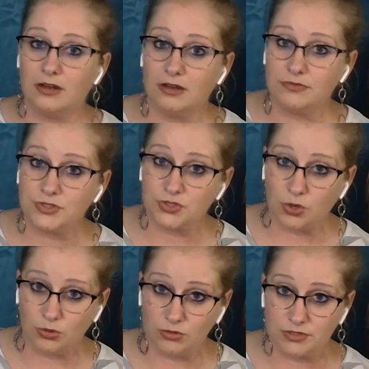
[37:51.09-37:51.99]
of
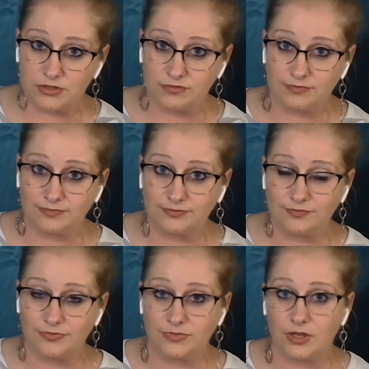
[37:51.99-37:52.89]
souls,
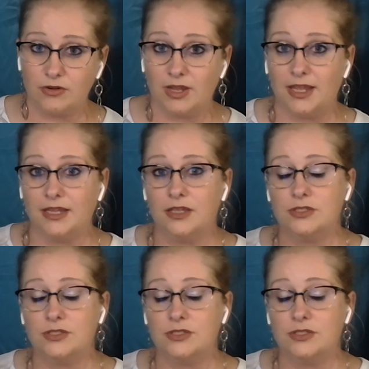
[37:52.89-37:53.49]
okay?